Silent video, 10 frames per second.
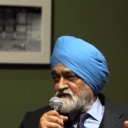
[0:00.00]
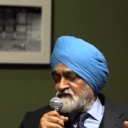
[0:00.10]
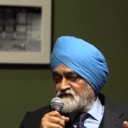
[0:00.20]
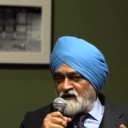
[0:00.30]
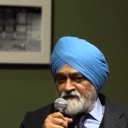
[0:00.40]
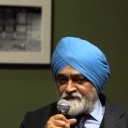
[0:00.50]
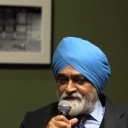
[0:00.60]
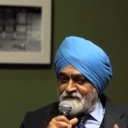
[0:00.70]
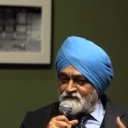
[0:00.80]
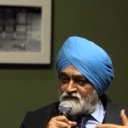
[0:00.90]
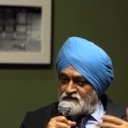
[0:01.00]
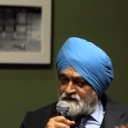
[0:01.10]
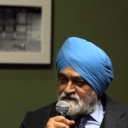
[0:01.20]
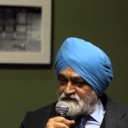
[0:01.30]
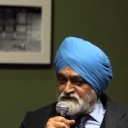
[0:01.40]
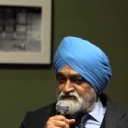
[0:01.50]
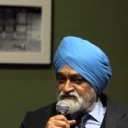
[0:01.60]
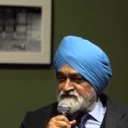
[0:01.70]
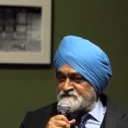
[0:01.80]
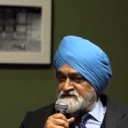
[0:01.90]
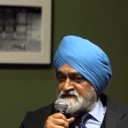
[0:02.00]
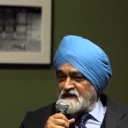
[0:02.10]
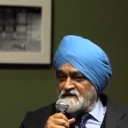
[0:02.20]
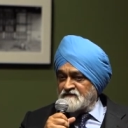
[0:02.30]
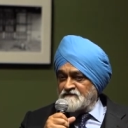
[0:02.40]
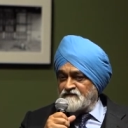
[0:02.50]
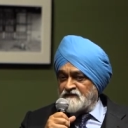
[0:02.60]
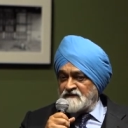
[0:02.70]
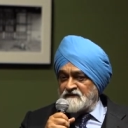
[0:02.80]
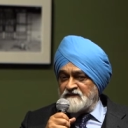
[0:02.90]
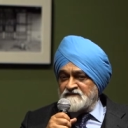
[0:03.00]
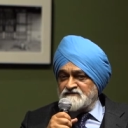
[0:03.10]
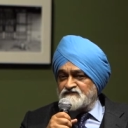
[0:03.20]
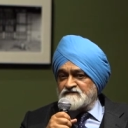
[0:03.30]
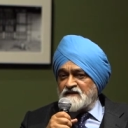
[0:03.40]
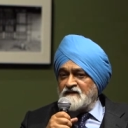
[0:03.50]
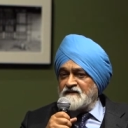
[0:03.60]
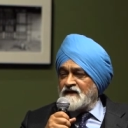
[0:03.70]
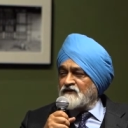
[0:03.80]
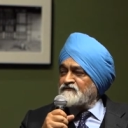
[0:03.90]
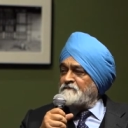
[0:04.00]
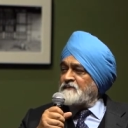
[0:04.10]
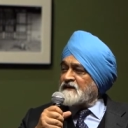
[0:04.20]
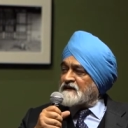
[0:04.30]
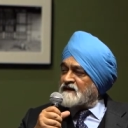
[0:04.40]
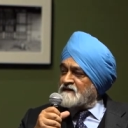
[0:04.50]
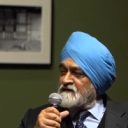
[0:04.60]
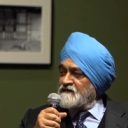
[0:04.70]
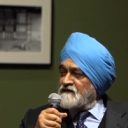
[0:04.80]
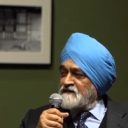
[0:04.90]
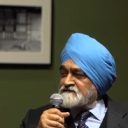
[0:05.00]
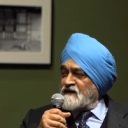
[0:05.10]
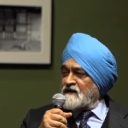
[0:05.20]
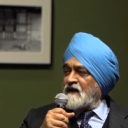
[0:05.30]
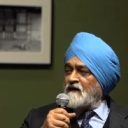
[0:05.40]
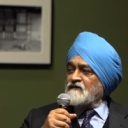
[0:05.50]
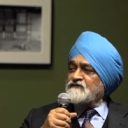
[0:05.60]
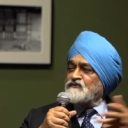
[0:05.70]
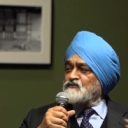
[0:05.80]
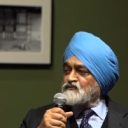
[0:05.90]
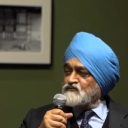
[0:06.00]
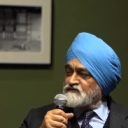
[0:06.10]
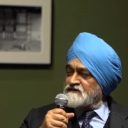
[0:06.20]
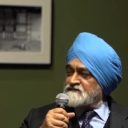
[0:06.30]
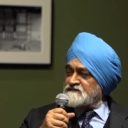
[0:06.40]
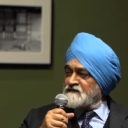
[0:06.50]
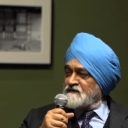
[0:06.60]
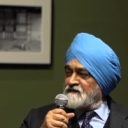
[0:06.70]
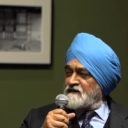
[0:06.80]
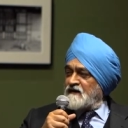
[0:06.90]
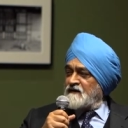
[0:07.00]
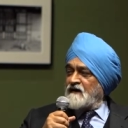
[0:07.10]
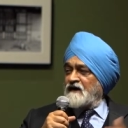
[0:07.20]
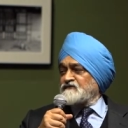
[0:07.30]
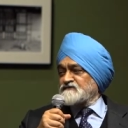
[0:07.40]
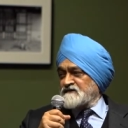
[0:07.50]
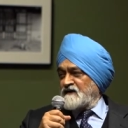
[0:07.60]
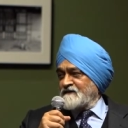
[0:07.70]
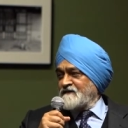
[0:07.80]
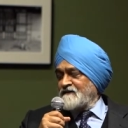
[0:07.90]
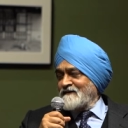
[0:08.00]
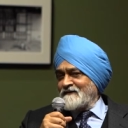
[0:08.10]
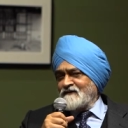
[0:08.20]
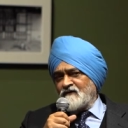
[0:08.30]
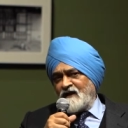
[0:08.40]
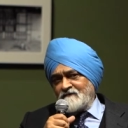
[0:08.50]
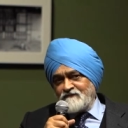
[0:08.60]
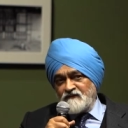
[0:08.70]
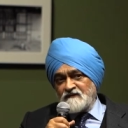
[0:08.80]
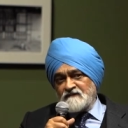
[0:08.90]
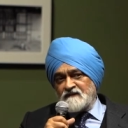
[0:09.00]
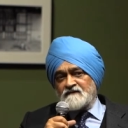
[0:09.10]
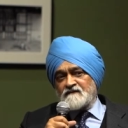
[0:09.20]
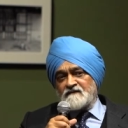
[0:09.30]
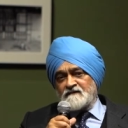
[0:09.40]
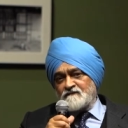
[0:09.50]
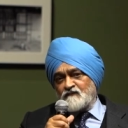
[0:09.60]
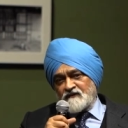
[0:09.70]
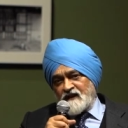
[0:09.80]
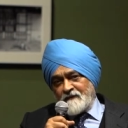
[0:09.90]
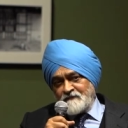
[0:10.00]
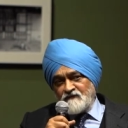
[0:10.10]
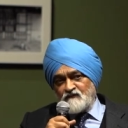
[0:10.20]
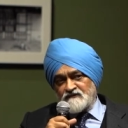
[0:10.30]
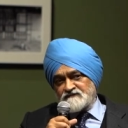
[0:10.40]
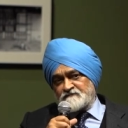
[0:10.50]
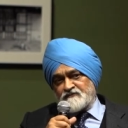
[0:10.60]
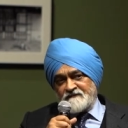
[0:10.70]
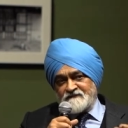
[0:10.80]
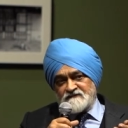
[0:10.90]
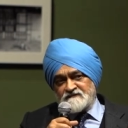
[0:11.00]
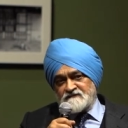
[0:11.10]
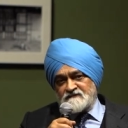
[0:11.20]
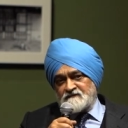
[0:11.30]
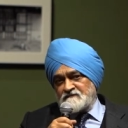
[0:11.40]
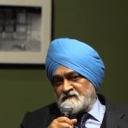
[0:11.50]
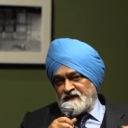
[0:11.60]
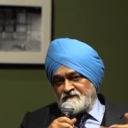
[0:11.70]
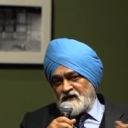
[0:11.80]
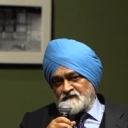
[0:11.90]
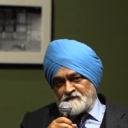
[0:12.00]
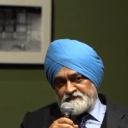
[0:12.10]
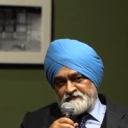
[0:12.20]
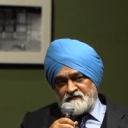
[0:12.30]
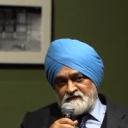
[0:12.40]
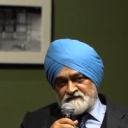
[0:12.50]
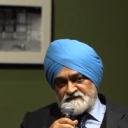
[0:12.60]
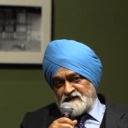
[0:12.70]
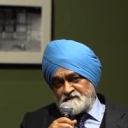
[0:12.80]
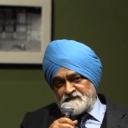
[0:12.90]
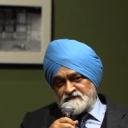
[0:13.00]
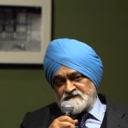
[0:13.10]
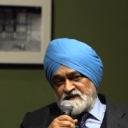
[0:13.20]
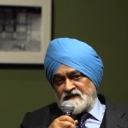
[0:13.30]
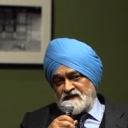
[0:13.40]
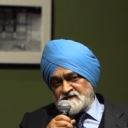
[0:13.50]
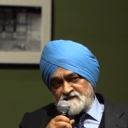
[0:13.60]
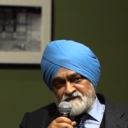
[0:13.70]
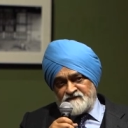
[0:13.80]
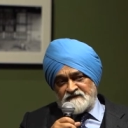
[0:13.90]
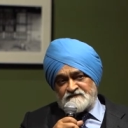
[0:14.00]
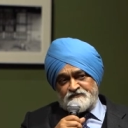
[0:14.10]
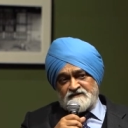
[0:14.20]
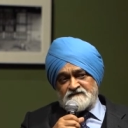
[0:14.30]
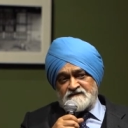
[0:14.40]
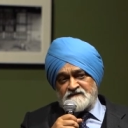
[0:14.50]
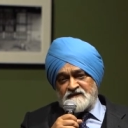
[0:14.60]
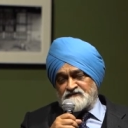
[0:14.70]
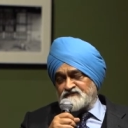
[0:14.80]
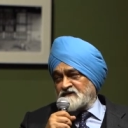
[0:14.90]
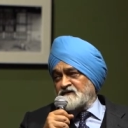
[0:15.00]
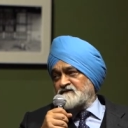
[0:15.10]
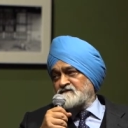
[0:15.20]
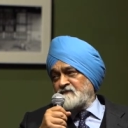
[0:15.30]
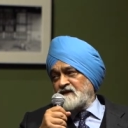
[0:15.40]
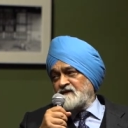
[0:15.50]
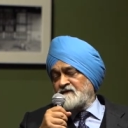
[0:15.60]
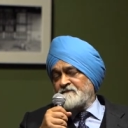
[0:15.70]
rather than to look at the issue substantively, is resigning out of pique. It's like, how can you do this? I resign. I feel that what happened was the Prime Minister gave out a statement saying, yes, the Vice President has written to me,